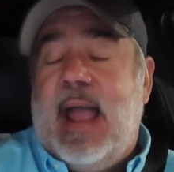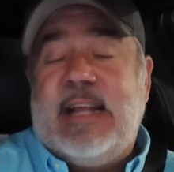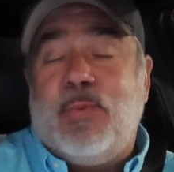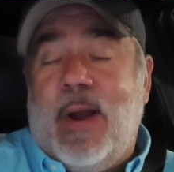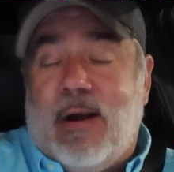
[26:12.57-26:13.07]

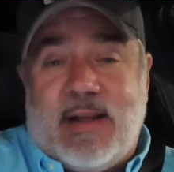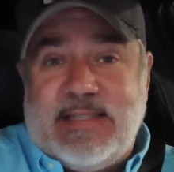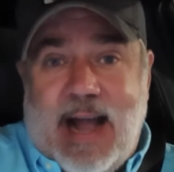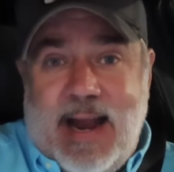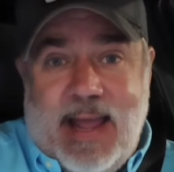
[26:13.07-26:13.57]
it's weird
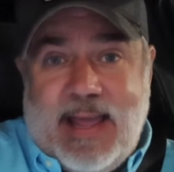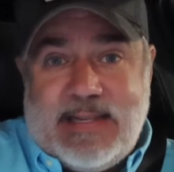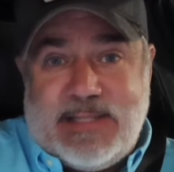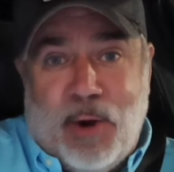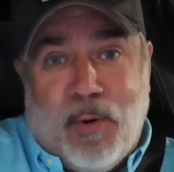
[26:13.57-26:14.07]
because I didn't
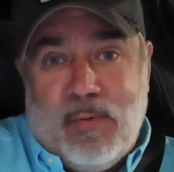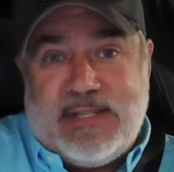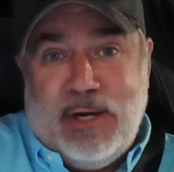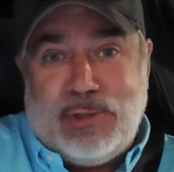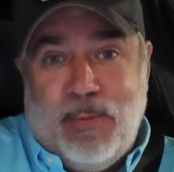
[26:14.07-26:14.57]
get sober
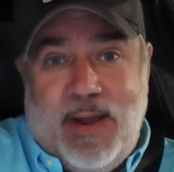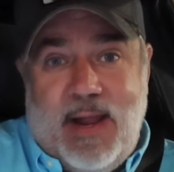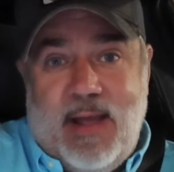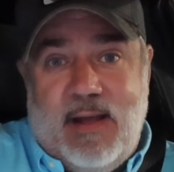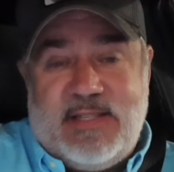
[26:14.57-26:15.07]
with social
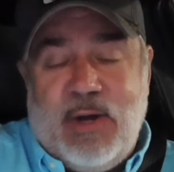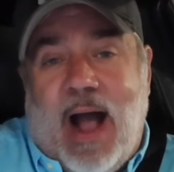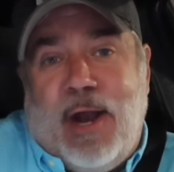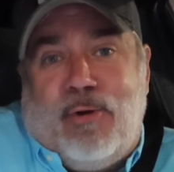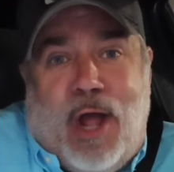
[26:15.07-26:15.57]
media. So
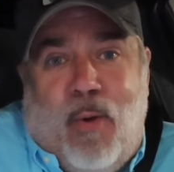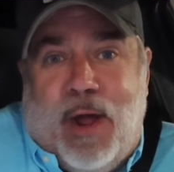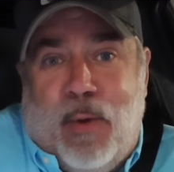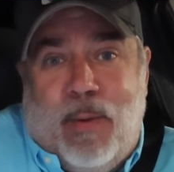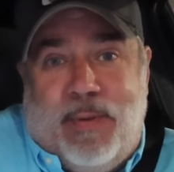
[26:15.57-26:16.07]
I don't know
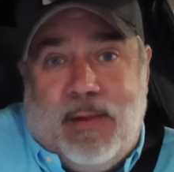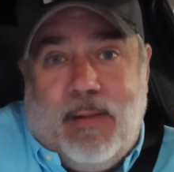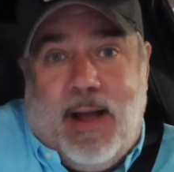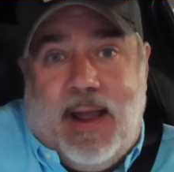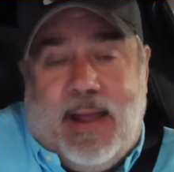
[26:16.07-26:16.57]
what it would be
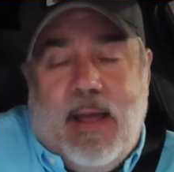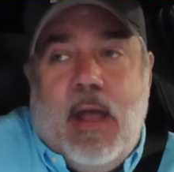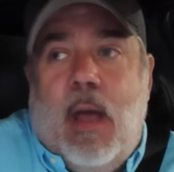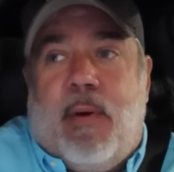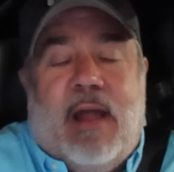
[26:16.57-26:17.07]
like.
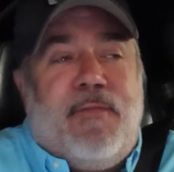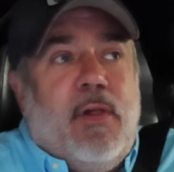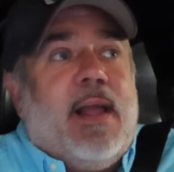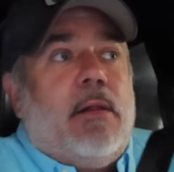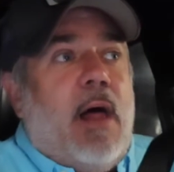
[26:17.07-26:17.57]
But I feel
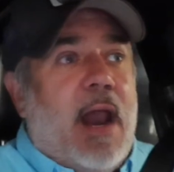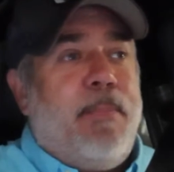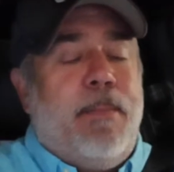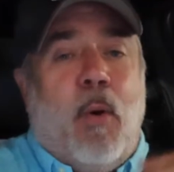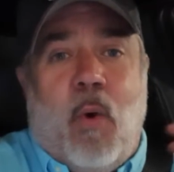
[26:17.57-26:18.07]
like a lot of
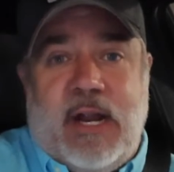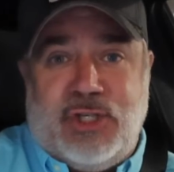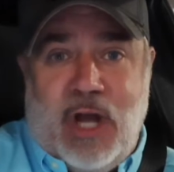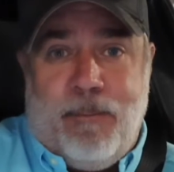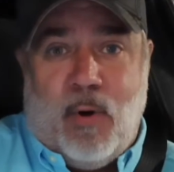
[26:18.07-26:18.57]
people want to
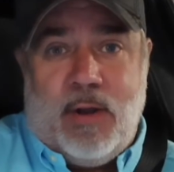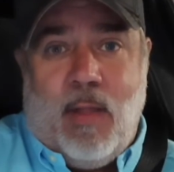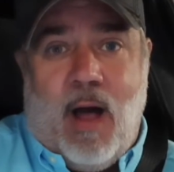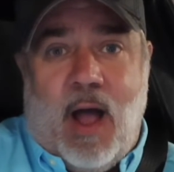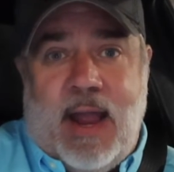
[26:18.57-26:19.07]
jump
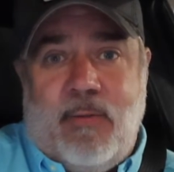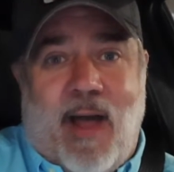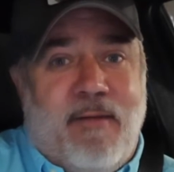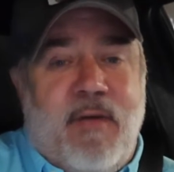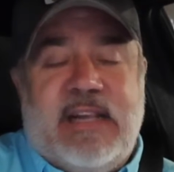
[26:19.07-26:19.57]
online,
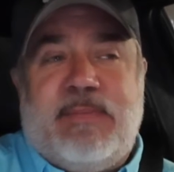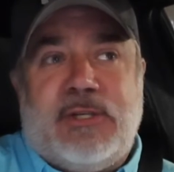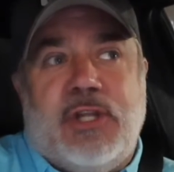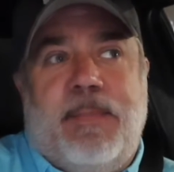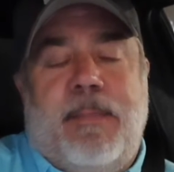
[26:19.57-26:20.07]
like,
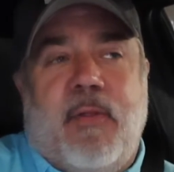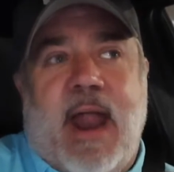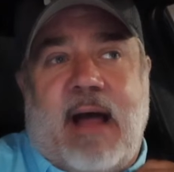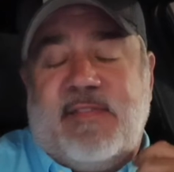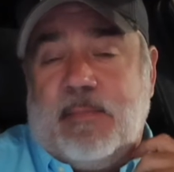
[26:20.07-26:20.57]
especially people
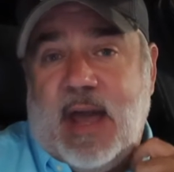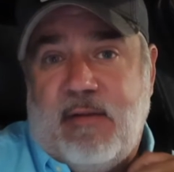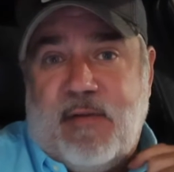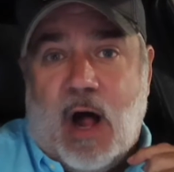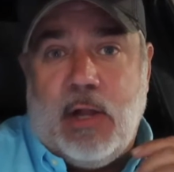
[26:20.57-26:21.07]
that have some kind
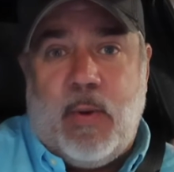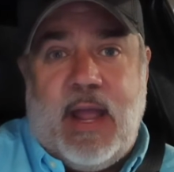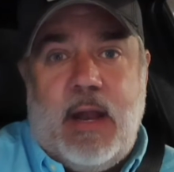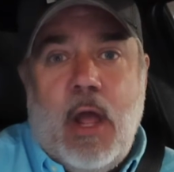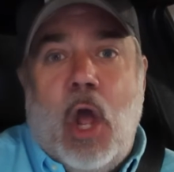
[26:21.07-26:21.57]
of
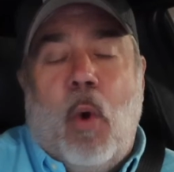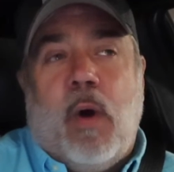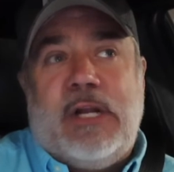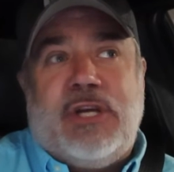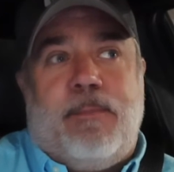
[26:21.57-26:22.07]
following,
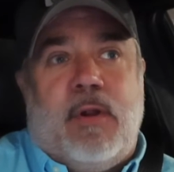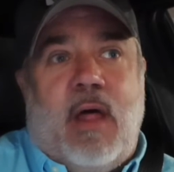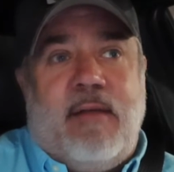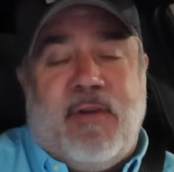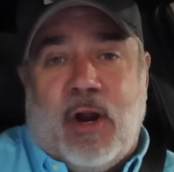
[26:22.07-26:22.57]
want to jump
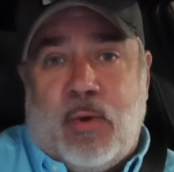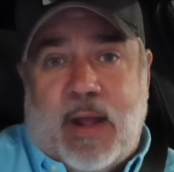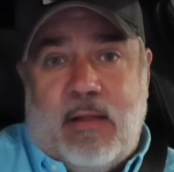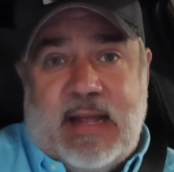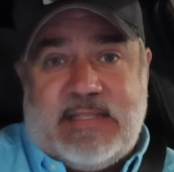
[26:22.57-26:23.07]
online very
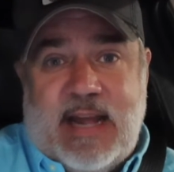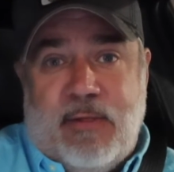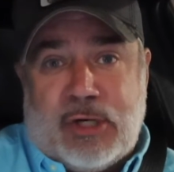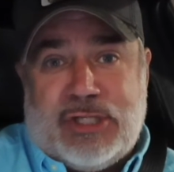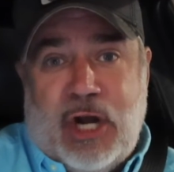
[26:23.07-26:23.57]
quickly and say
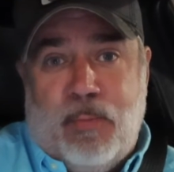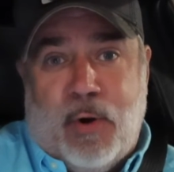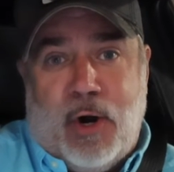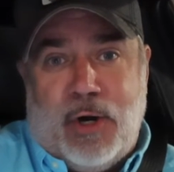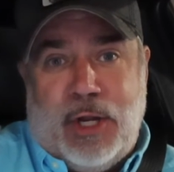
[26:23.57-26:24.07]
they're
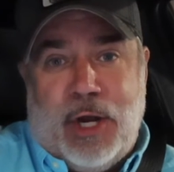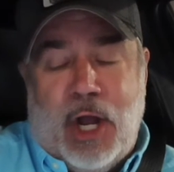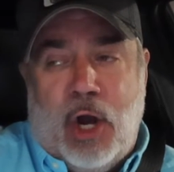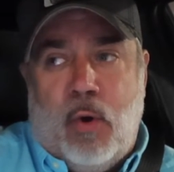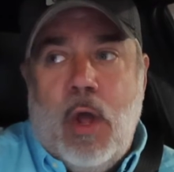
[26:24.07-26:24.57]
sober, you
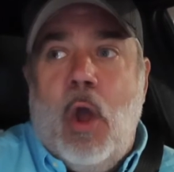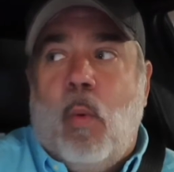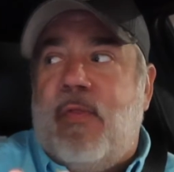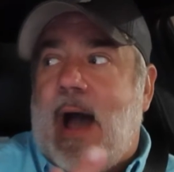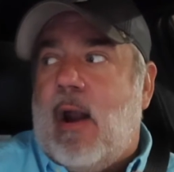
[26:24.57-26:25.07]
know,
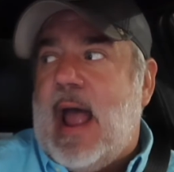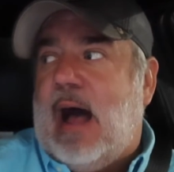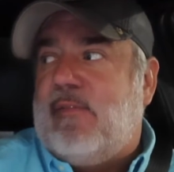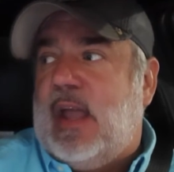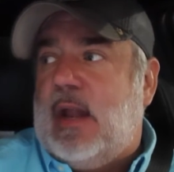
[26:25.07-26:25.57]
without
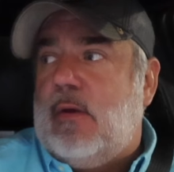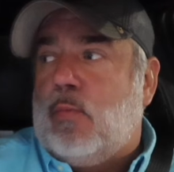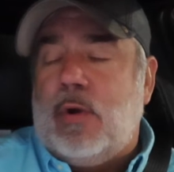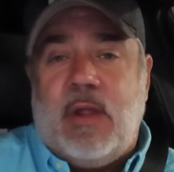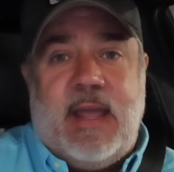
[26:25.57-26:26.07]
having
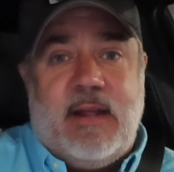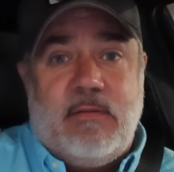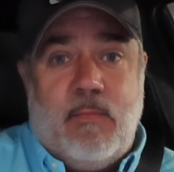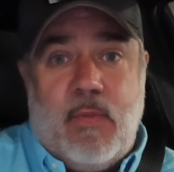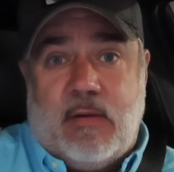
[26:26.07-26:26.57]
really
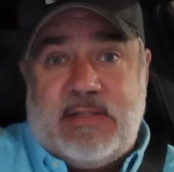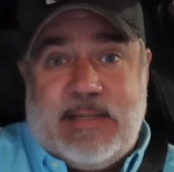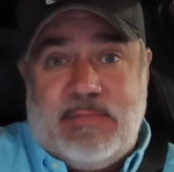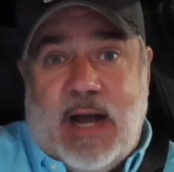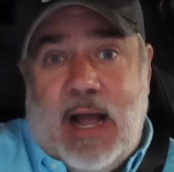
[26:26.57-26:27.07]

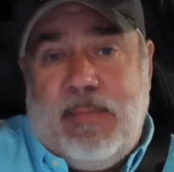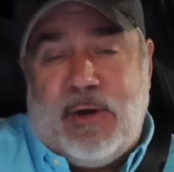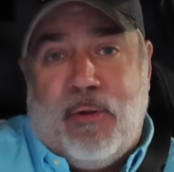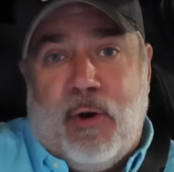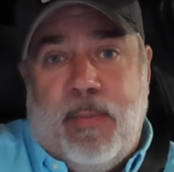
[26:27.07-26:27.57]
some time
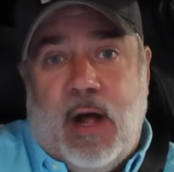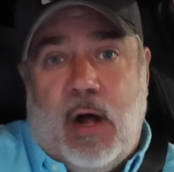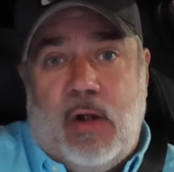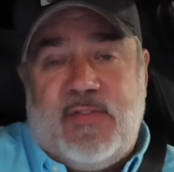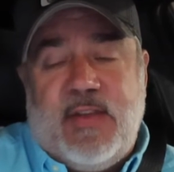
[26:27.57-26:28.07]
under their
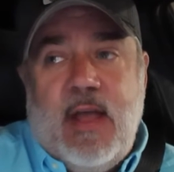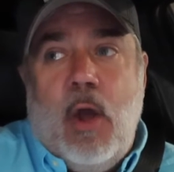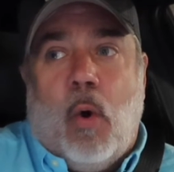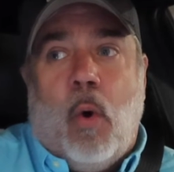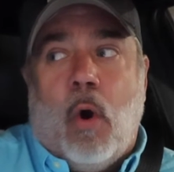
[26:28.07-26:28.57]
belt,
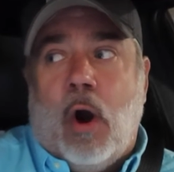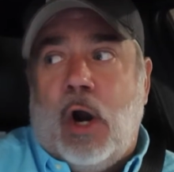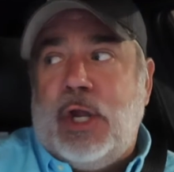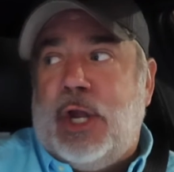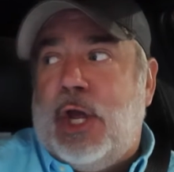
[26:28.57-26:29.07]

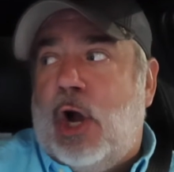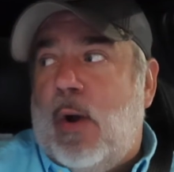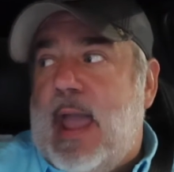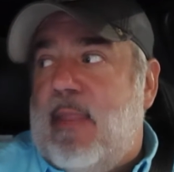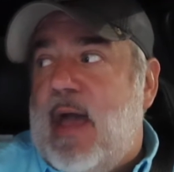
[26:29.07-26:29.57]
or, you
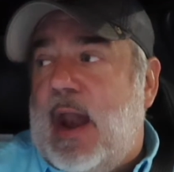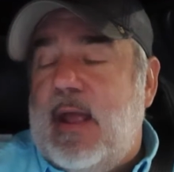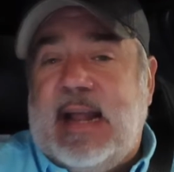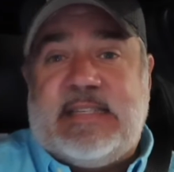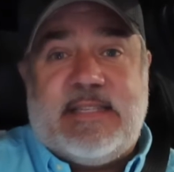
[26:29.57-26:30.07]
know, and then
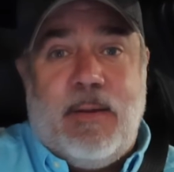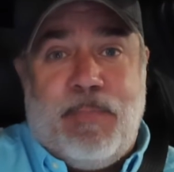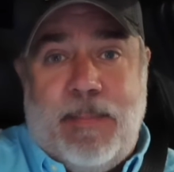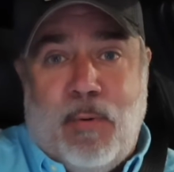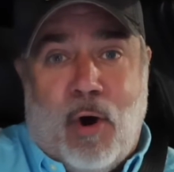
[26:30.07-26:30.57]
it's,
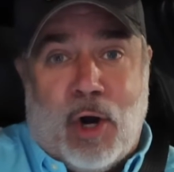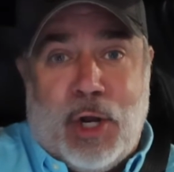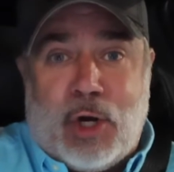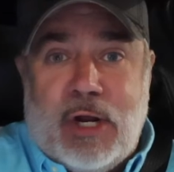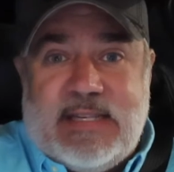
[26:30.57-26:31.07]
people are
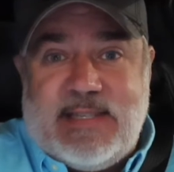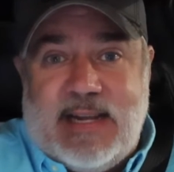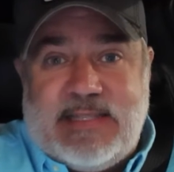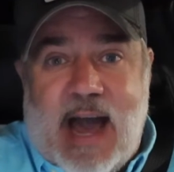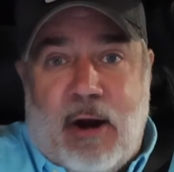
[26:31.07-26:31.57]
going to
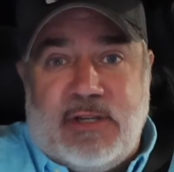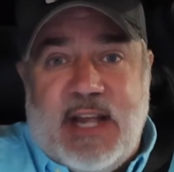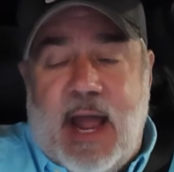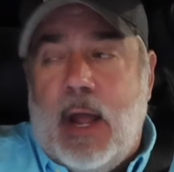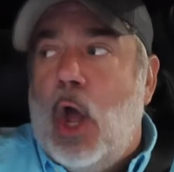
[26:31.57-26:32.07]
criticize that or
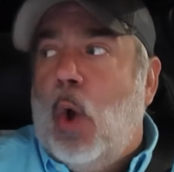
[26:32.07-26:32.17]
say,